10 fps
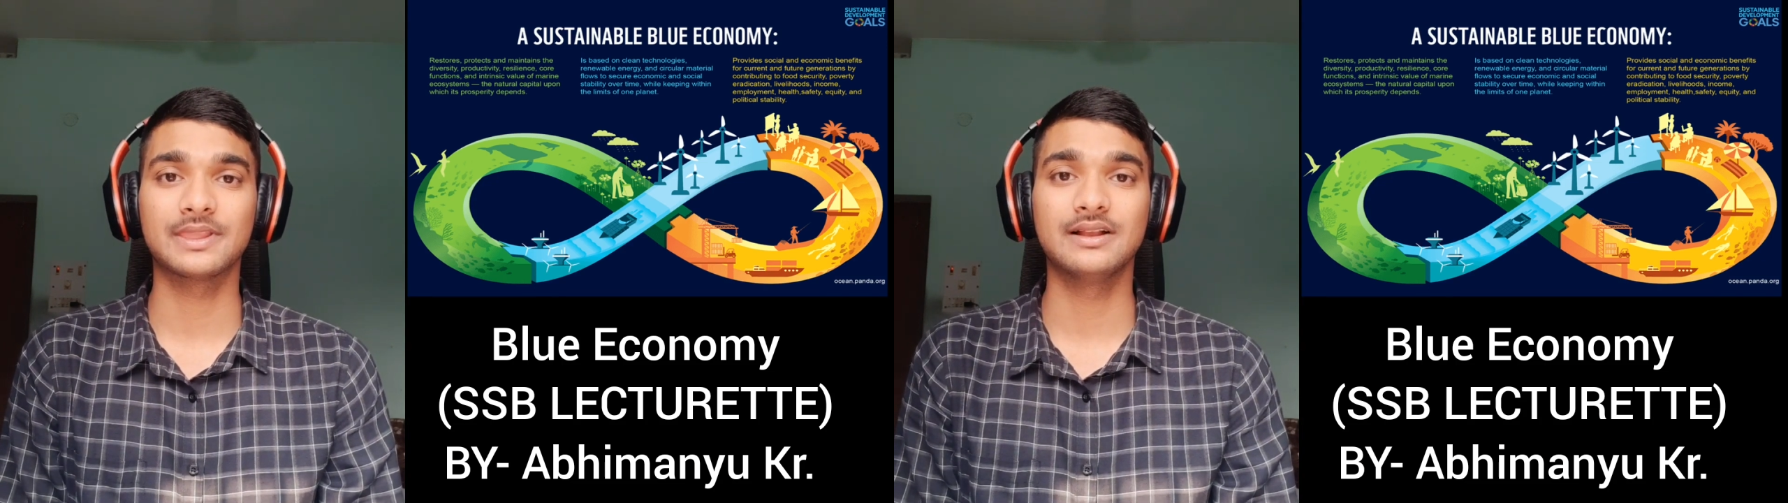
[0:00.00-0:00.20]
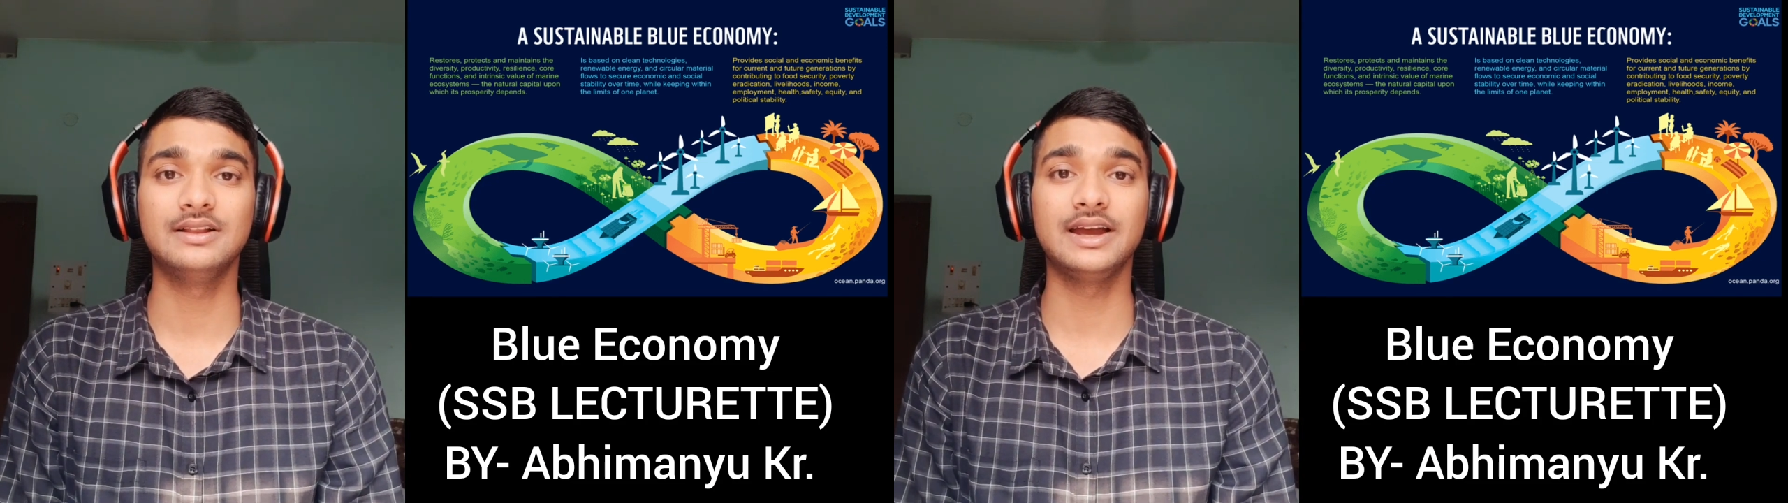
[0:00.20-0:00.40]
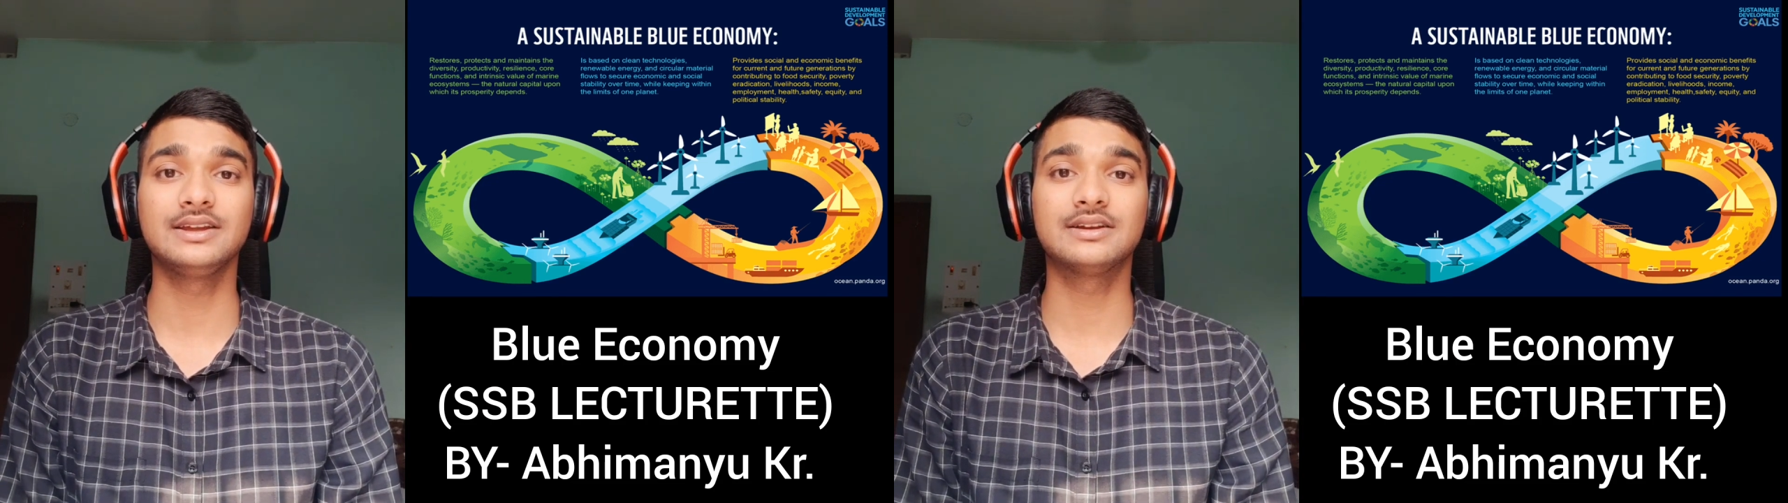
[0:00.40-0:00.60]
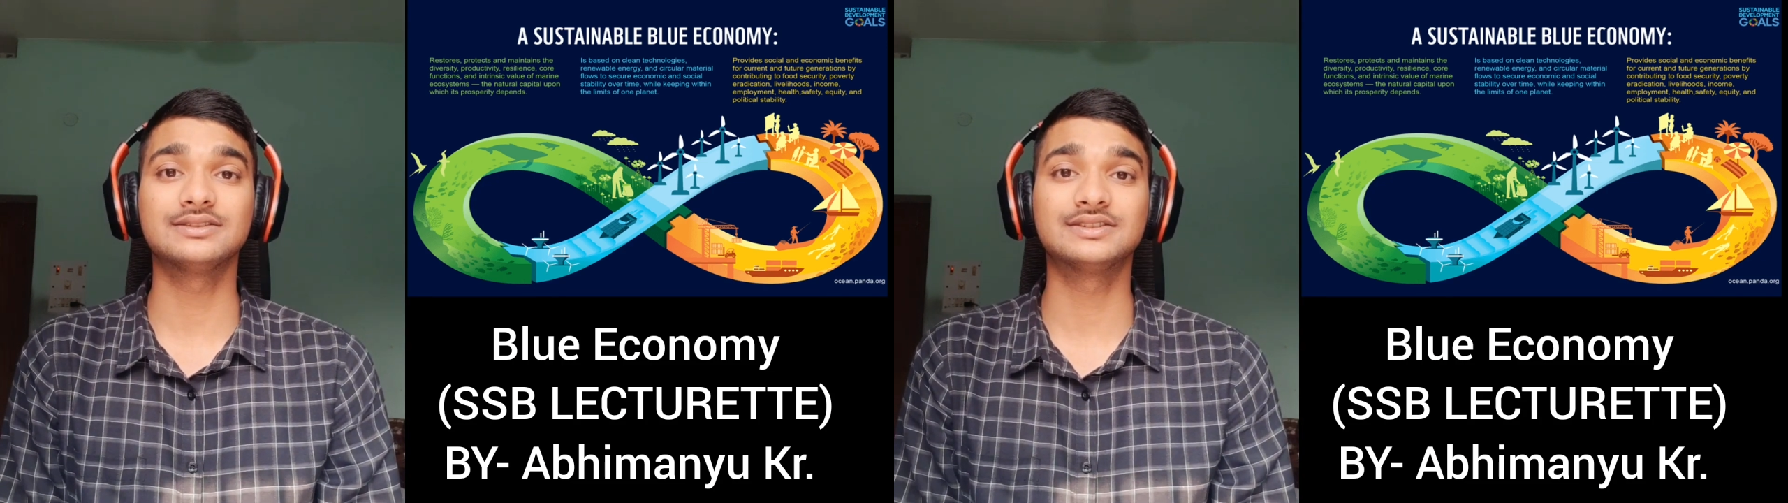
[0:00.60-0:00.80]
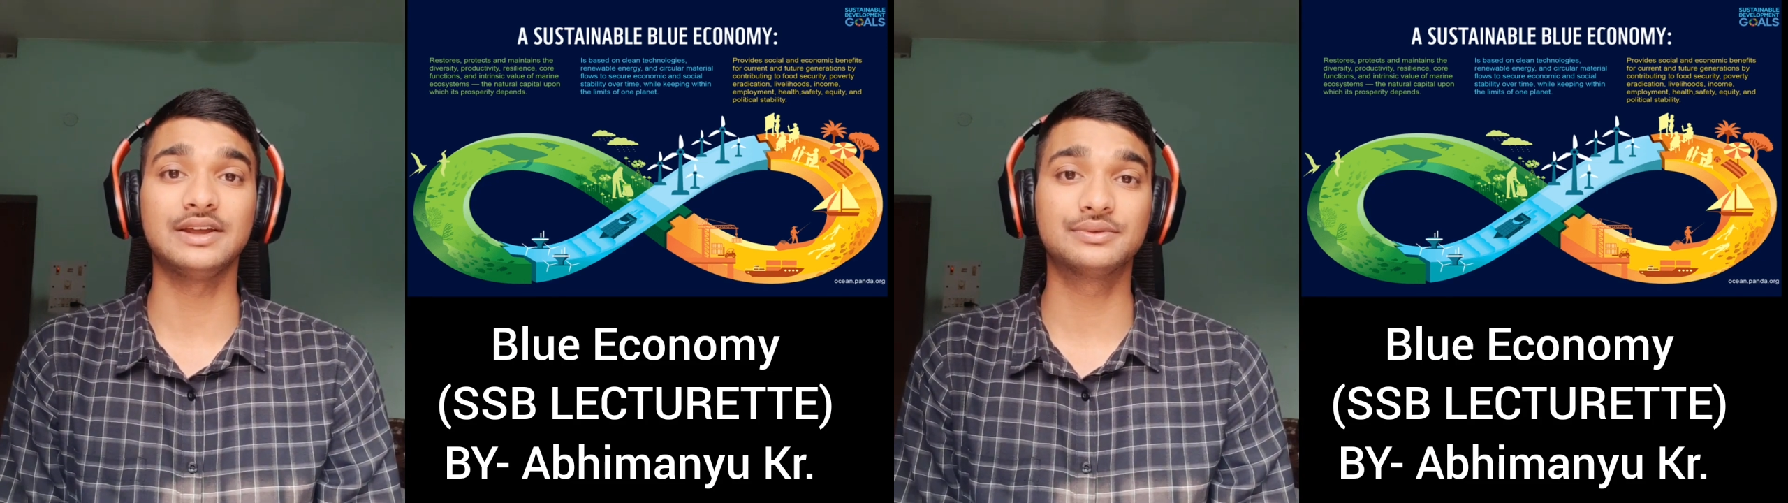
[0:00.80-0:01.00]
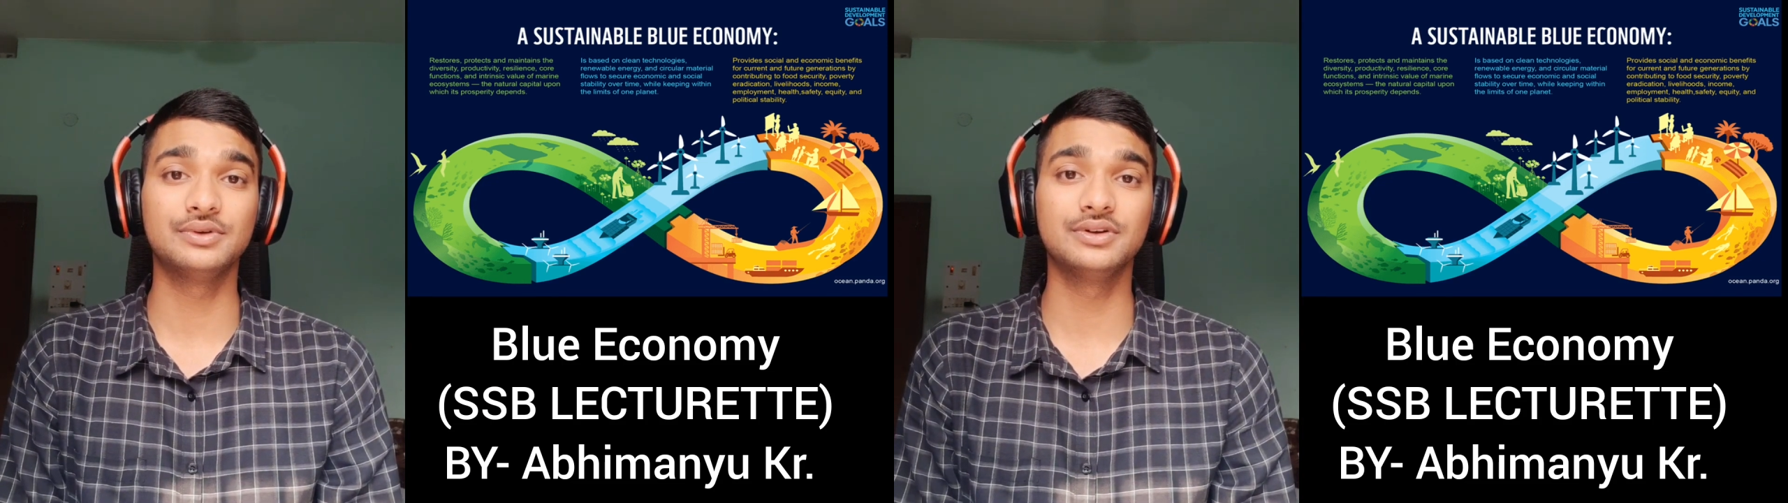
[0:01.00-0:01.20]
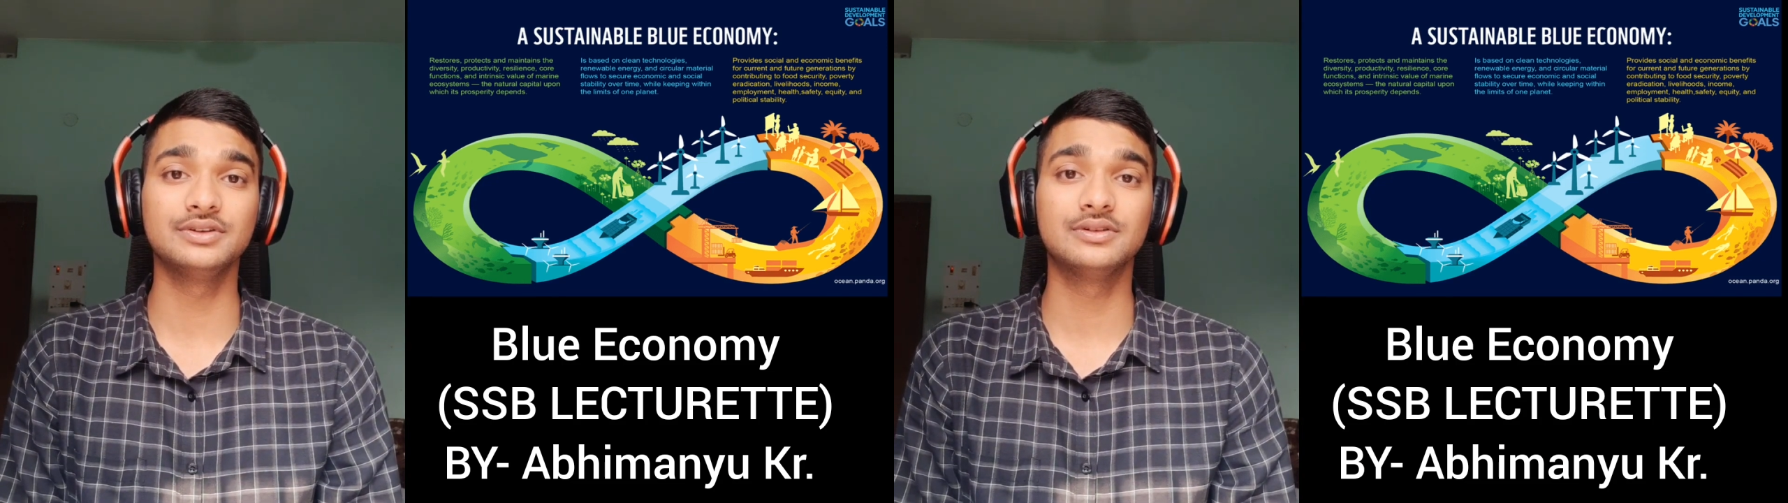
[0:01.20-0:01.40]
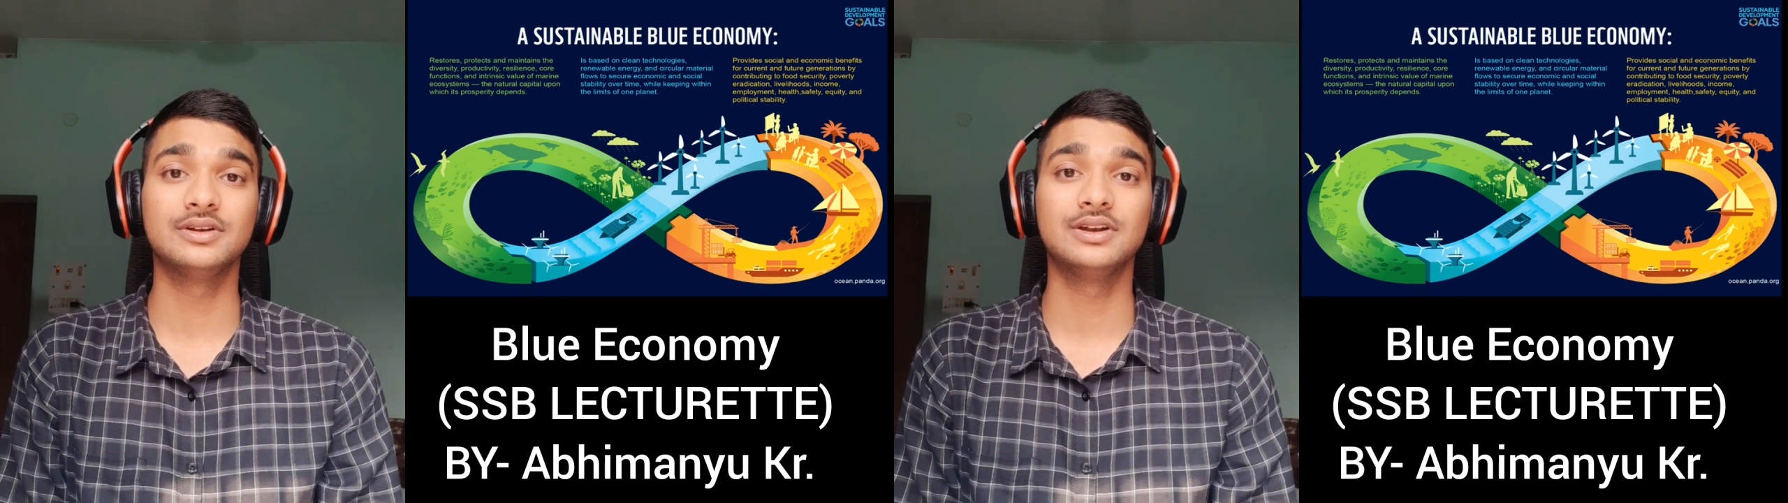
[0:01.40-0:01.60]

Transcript: like cyclone,